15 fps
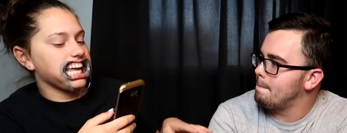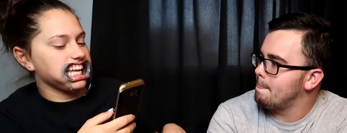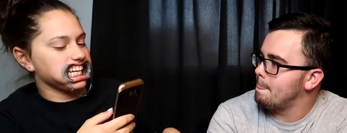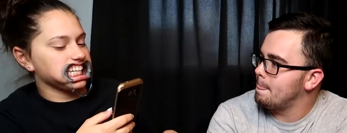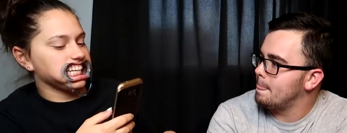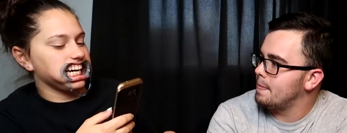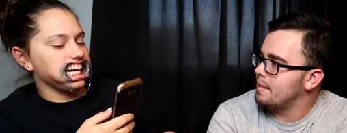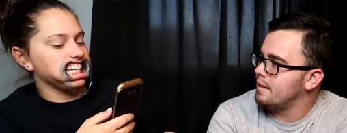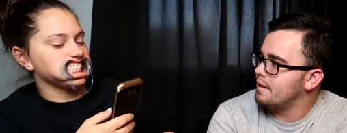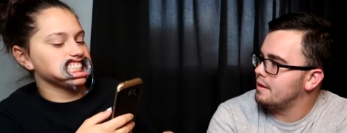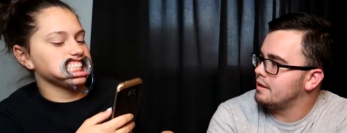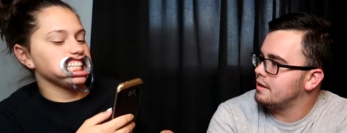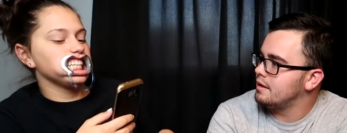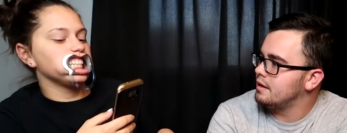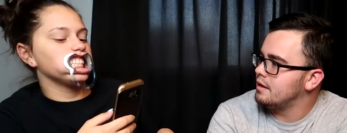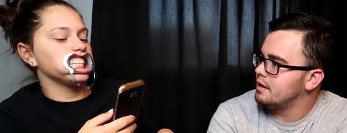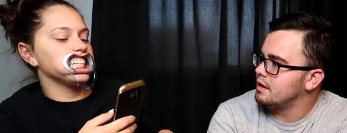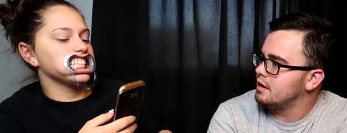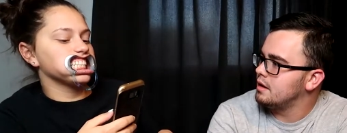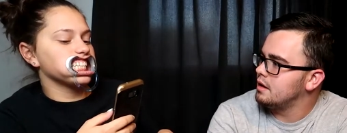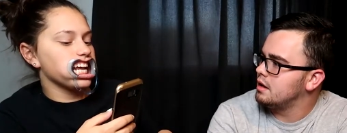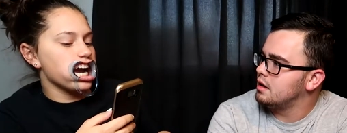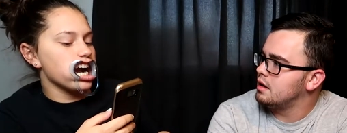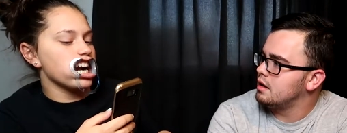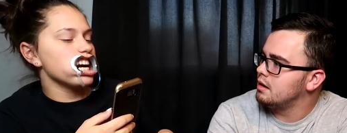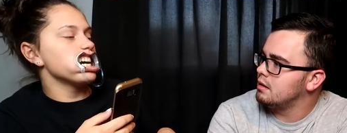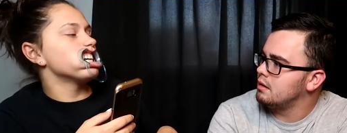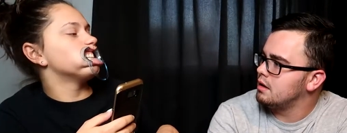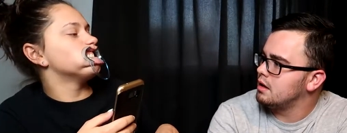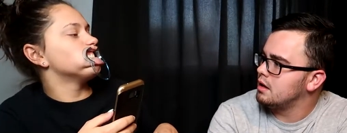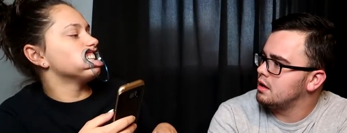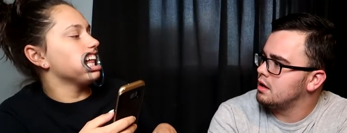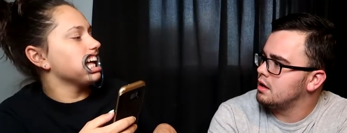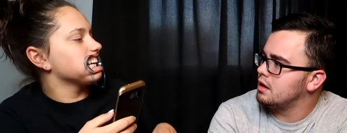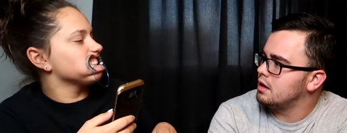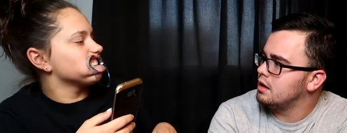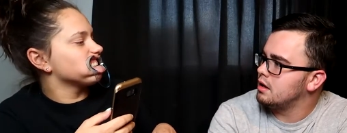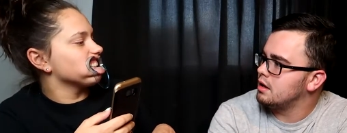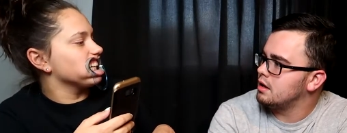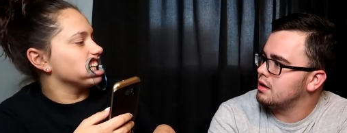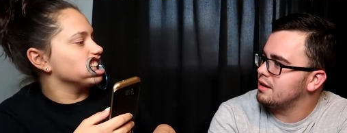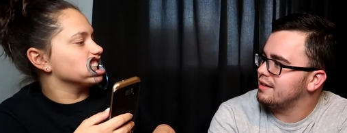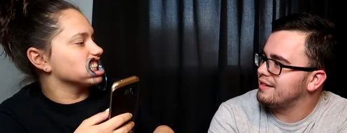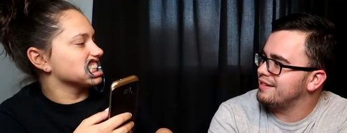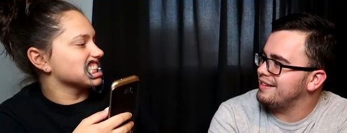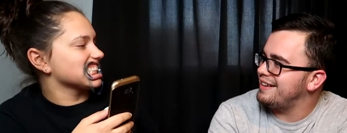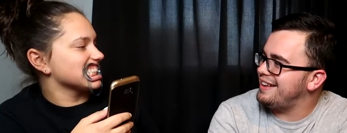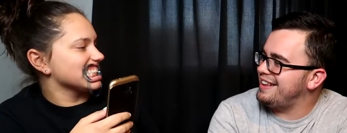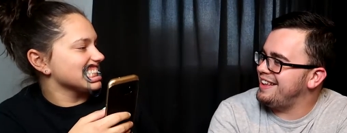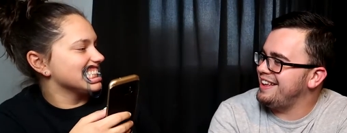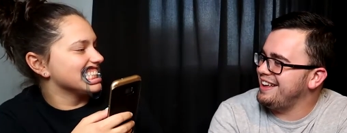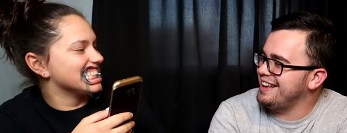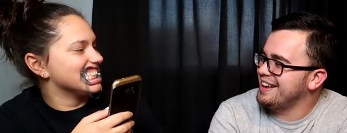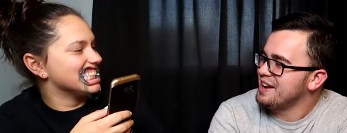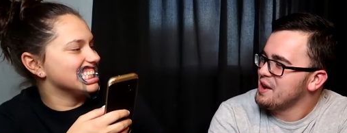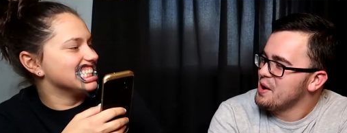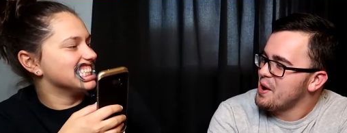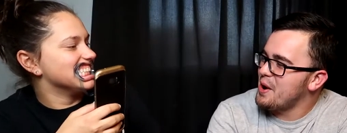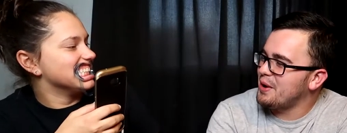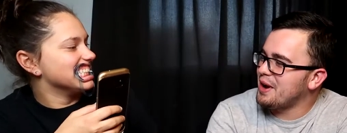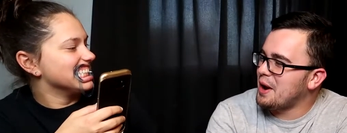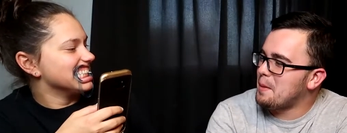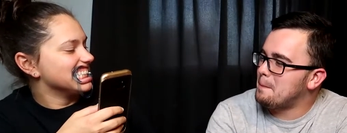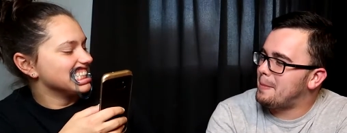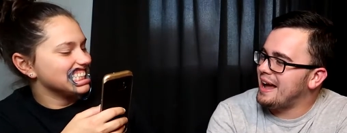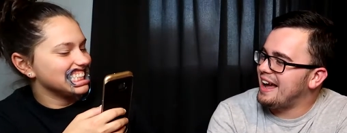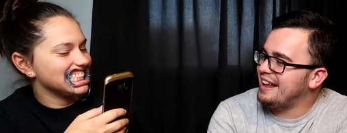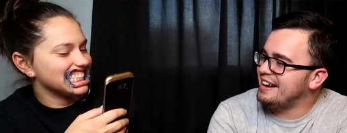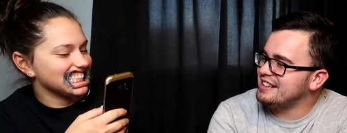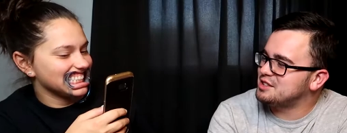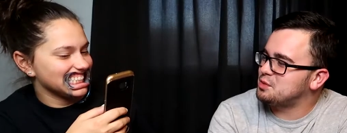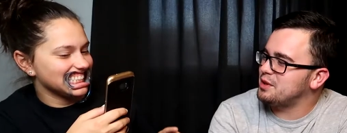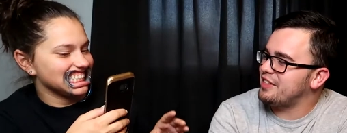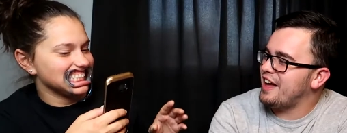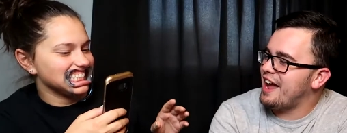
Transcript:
Speaker 1: handcuffs, but no line handcuffs. Hold on. Bandage with